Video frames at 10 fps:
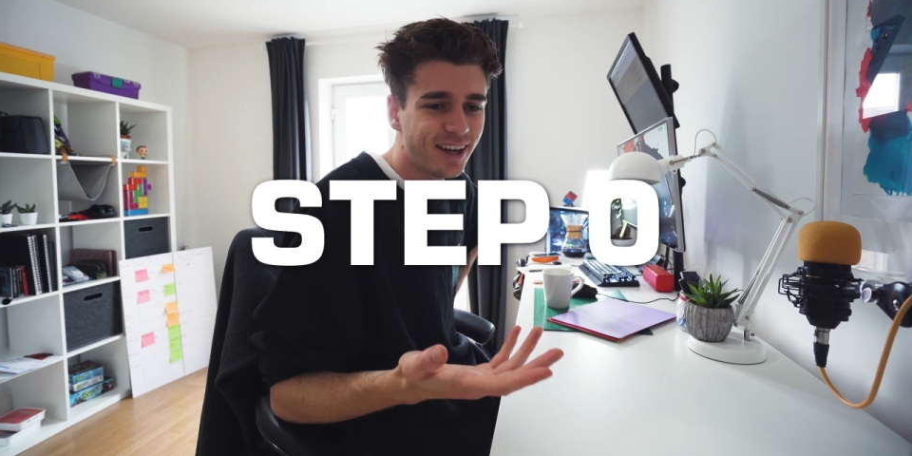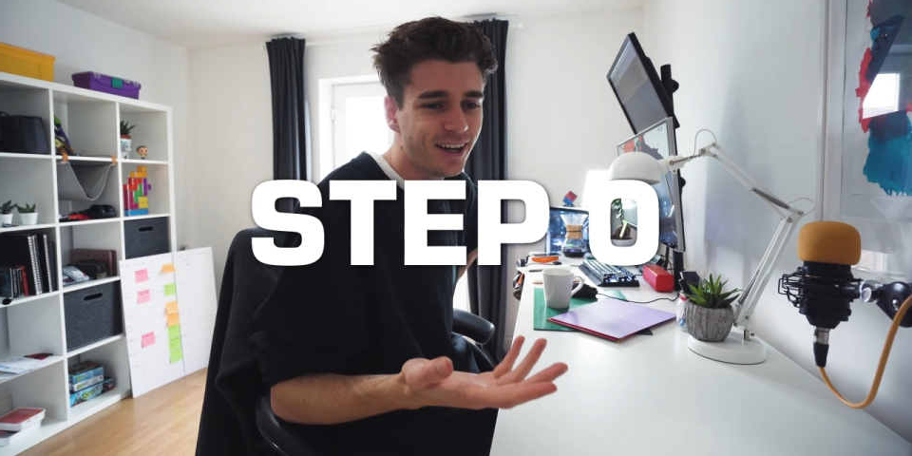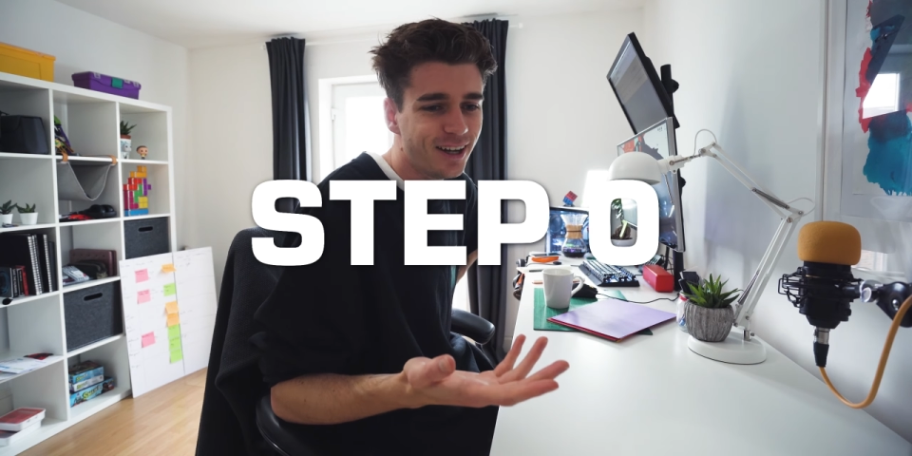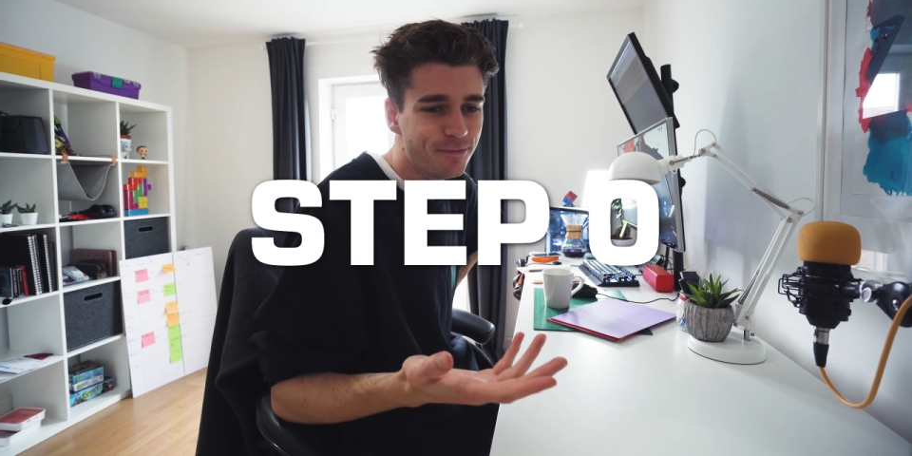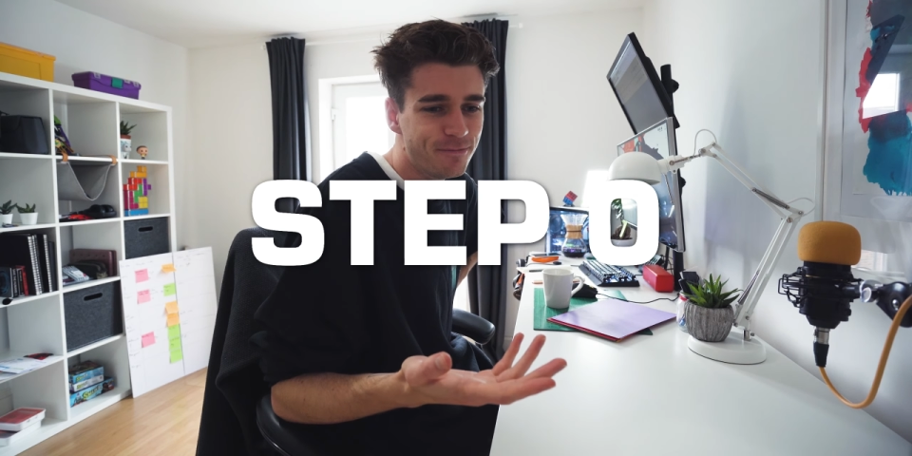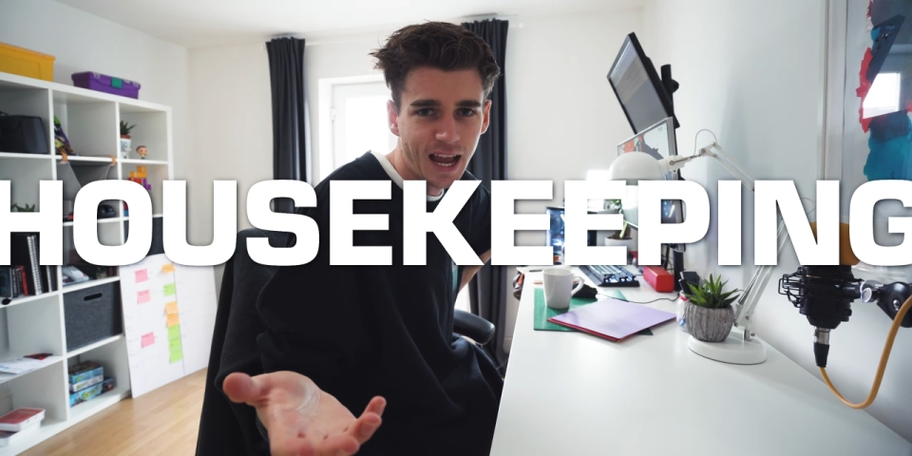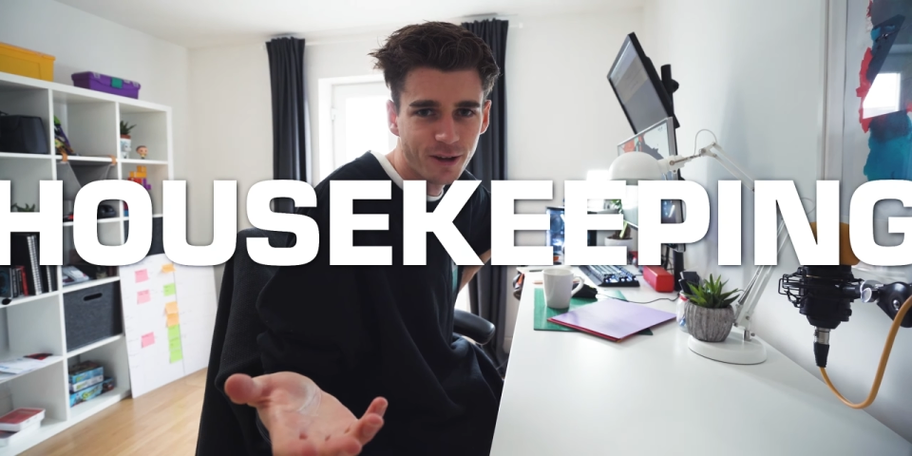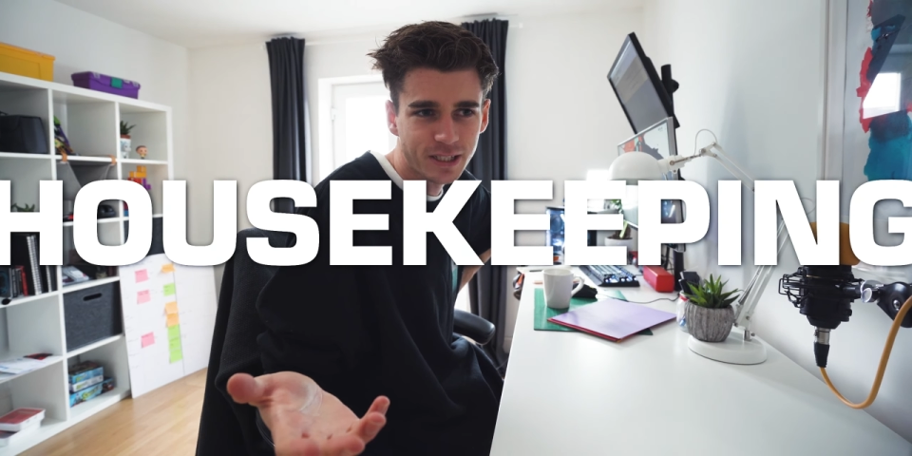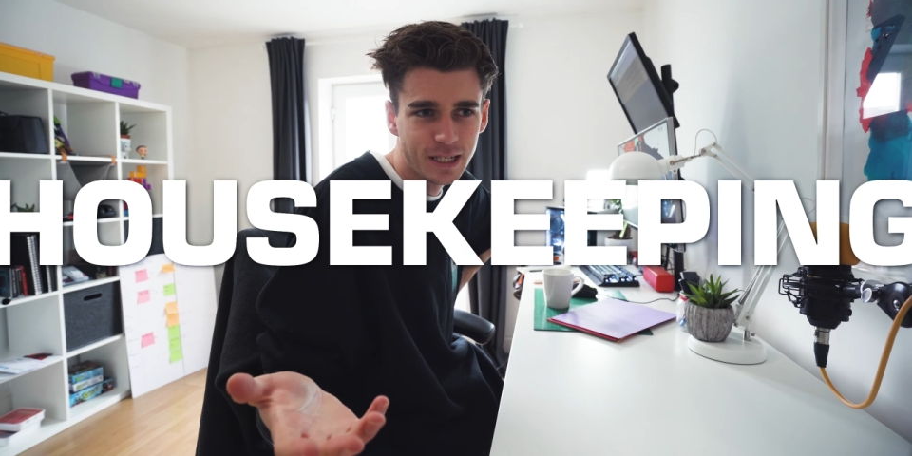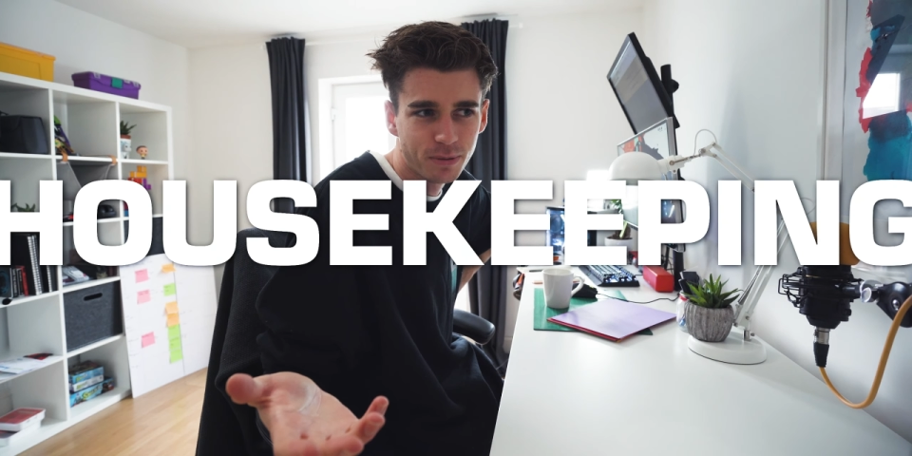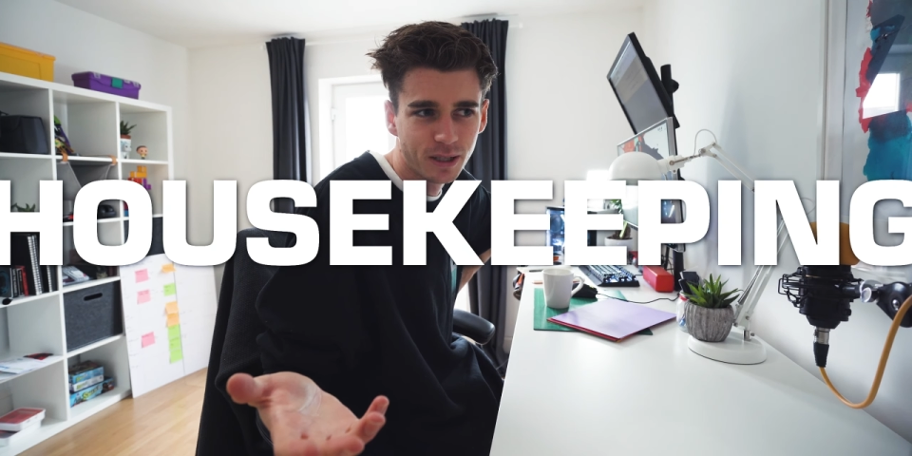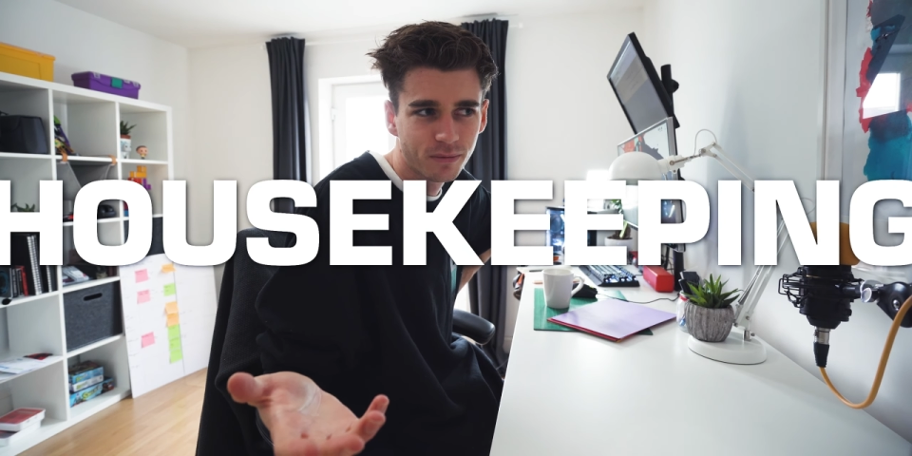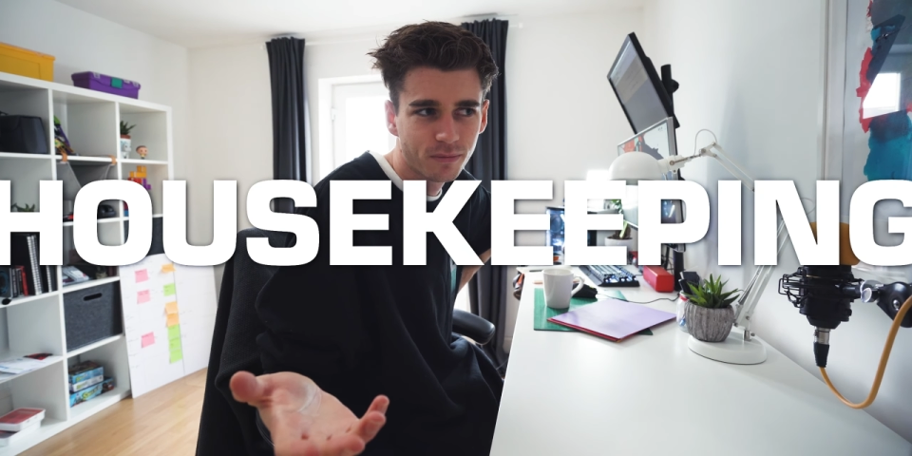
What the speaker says: housekeeping.